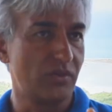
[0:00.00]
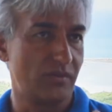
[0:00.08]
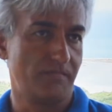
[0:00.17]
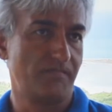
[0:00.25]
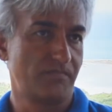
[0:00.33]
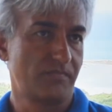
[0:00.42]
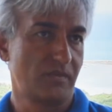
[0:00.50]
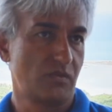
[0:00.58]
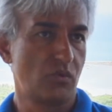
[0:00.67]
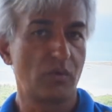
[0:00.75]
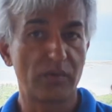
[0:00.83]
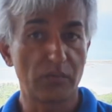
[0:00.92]
them.
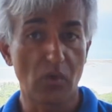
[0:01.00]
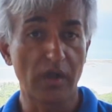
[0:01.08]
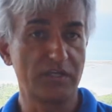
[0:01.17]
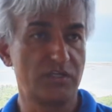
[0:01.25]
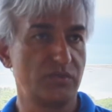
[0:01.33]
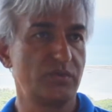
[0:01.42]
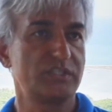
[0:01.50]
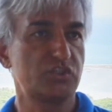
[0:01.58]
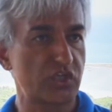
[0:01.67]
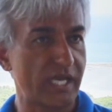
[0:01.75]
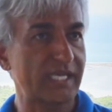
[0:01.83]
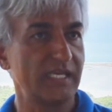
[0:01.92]
What we want to do is
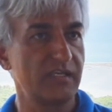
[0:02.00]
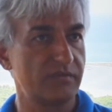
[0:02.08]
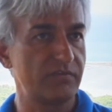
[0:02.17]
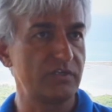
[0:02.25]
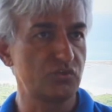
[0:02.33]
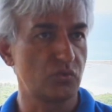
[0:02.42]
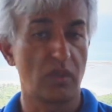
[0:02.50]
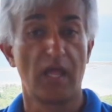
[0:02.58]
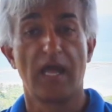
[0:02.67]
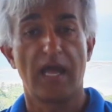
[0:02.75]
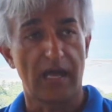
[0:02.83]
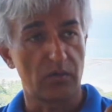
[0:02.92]
check individual.
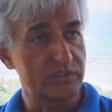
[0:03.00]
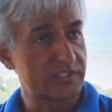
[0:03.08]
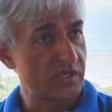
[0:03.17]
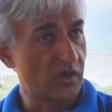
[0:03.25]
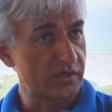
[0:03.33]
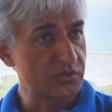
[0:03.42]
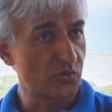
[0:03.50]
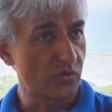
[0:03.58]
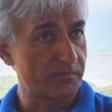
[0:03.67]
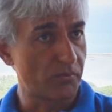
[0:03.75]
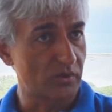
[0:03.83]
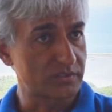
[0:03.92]
How is the
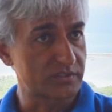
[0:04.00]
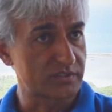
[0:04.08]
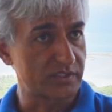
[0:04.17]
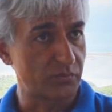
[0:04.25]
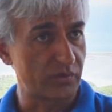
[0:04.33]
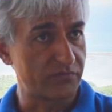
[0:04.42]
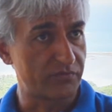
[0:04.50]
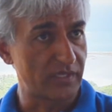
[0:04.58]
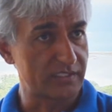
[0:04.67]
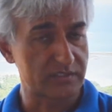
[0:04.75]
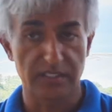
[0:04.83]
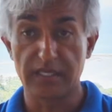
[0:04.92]
auditory processing
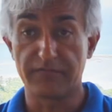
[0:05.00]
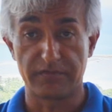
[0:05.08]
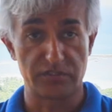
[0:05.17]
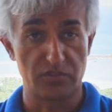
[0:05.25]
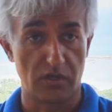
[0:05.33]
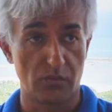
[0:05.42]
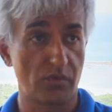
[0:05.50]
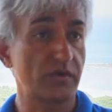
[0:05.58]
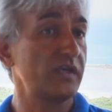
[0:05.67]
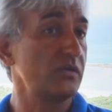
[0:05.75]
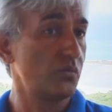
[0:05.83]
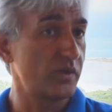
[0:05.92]
reflex? If it's not
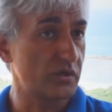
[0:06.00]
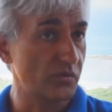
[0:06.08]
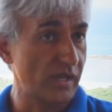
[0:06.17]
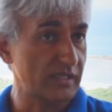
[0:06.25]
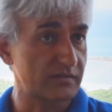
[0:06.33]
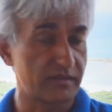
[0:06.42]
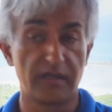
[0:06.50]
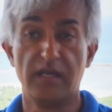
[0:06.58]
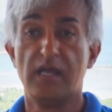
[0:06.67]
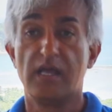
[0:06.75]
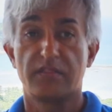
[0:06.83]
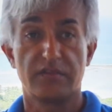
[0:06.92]
working, we correct it.
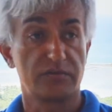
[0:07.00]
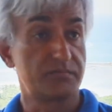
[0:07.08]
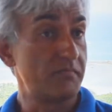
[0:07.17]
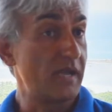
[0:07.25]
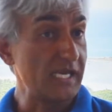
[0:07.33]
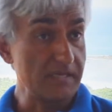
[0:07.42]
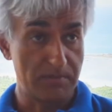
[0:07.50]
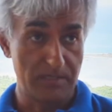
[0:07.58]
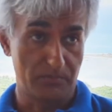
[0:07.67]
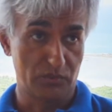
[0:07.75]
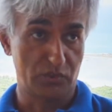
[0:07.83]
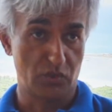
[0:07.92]
There's many
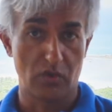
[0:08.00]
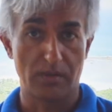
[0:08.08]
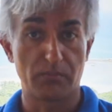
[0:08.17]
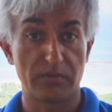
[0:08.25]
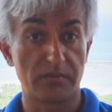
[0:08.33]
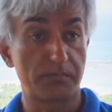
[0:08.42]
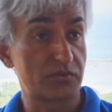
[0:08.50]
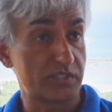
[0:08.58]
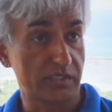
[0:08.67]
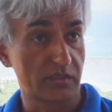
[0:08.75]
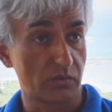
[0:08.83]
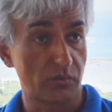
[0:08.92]
people show up with a
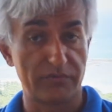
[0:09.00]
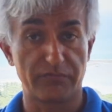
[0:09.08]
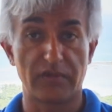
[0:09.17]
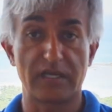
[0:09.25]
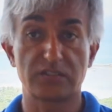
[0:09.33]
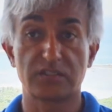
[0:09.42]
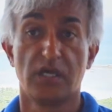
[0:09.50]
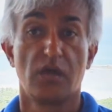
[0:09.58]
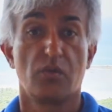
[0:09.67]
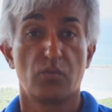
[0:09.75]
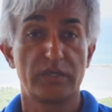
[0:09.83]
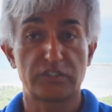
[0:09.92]
particular reflex,
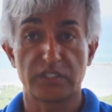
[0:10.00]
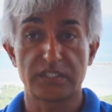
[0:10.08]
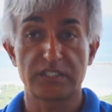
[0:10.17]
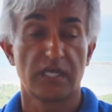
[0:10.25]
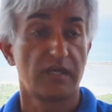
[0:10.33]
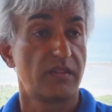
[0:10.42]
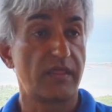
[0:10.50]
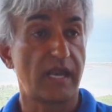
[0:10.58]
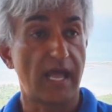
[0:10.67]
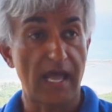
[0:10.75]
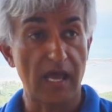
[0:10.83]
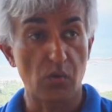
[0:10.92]
which is that
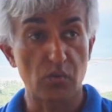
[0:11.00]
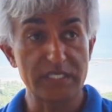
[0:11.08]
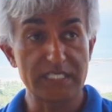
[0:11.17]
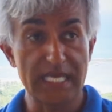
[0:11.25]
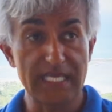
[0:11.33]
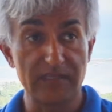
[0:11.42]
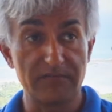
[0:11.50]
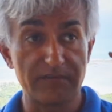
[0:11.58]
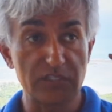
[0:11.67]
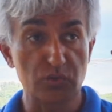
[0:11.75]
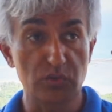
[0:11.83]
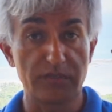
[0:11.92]
how we take in
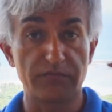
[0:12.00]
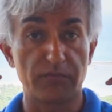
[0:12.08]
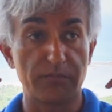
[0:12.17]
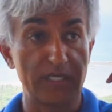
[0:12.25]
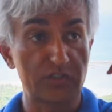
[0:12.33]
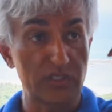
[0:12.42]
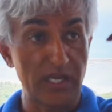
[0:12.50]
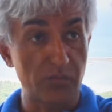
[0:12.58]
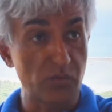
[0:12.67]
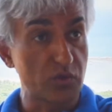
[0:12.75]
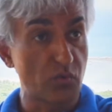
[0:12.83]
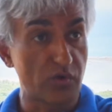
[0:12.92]
visual information and
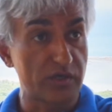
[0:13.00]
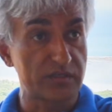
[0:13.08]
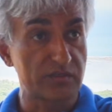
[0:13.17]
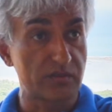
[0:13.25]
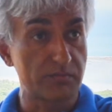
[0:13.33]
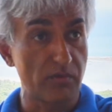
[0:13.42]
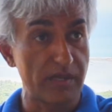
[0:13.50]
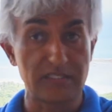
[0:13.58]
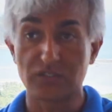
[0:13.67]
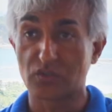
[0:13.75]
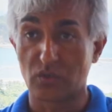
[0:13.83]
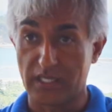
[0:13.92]
record it into the
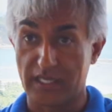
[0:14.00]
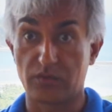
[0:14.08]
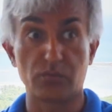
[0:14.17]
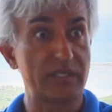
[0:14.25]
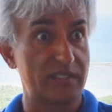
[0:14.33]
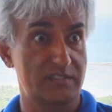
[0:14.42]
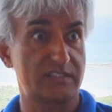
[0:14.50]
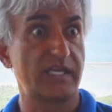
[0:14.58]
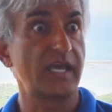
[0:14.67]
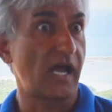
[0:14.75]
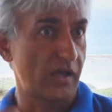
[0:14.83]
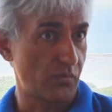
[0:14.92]
brain. So later we can
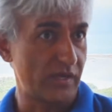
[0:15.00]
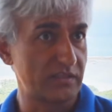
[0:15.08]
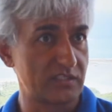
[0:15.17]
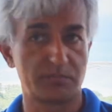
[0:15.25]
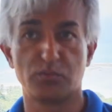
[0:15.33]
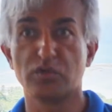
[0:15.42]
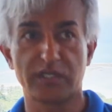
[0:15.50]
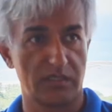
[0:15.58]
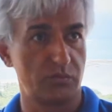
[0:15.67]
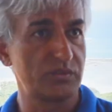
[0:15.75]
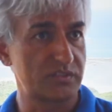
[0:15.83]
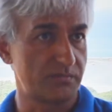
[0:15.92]
say, I read this book and
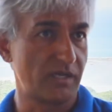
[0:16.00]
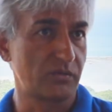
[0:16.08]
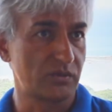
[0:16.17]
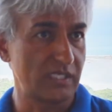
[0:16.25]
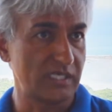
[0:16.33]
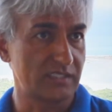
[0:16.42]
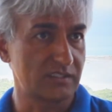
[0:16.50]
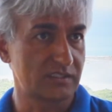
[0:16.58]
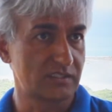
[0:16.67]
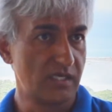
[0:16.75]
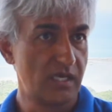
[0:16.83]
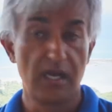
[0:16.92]
it was about
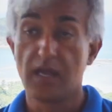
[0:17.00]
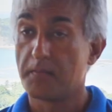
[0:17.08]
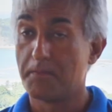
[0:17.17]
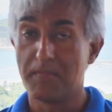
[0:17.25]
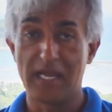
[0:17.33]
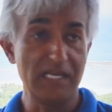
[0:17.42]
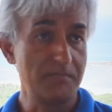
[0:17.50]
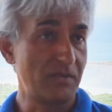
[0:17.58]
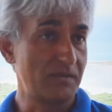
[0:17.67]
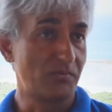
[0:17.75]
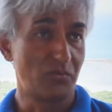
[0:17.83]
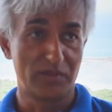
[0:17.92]
this. Many
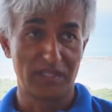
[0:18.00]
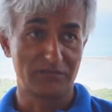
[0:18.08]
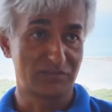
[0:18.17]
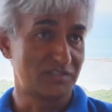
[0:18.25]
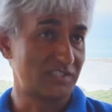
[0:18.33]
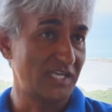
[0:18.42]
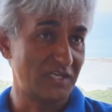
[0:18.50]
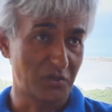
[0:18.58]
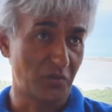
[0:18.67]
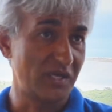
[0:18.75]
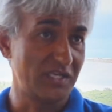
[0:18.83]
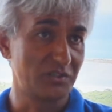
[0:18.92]
people, when they've sustained a
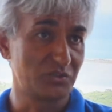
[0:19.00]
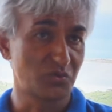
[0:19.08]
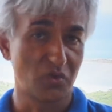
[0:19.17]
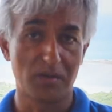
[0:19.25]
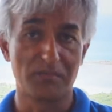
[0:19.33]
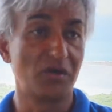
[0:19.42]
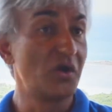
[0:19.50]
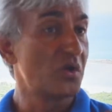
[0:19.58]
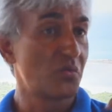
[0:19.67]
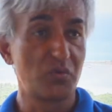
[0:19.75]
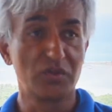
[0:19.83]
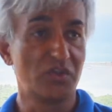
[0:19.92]
cranial trauma,
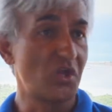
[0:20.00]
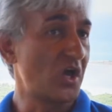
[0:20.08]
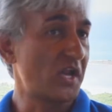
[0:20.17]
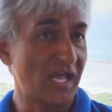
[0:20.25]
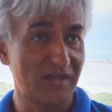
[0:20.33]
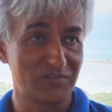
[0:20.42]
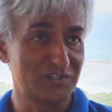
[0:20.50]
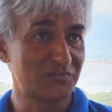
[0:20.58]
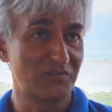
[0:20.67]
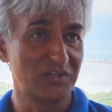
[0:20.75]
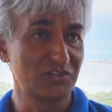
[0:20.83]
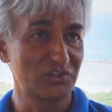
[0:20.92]
will not have this
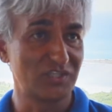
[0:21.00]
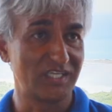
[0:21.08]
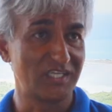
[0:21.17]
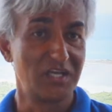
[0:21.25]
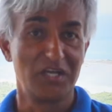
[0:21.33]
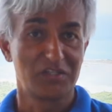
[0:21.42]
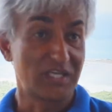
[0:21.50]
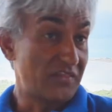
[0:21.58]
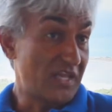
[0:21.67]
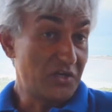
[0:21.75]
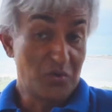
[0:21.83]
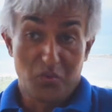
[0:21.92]
functioning, and
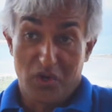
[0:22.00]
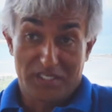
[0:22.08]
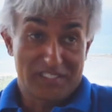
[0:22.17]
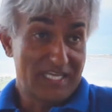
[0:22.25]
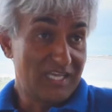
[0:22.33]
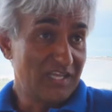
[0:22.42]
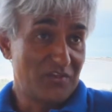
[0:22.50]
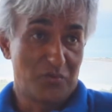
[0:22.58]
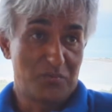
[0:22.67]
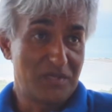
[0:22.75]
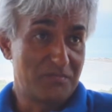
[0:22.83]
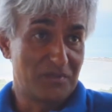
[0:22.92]
they don't want to tell other
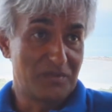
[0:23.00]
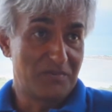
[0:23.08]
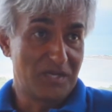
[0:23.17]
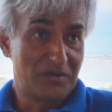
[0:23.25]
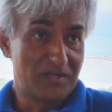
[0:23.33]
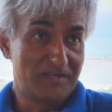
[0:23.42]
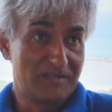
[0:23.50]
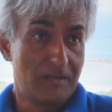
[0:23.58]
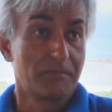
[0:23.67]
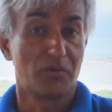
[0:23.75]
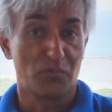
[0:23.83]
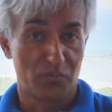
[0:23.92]
people about it.
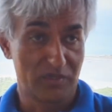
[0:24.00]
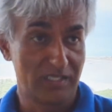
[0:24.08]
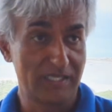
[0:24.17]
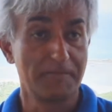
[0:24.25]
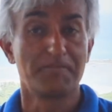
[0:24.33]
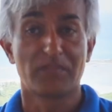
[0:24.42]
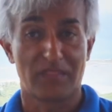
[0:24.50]
But really,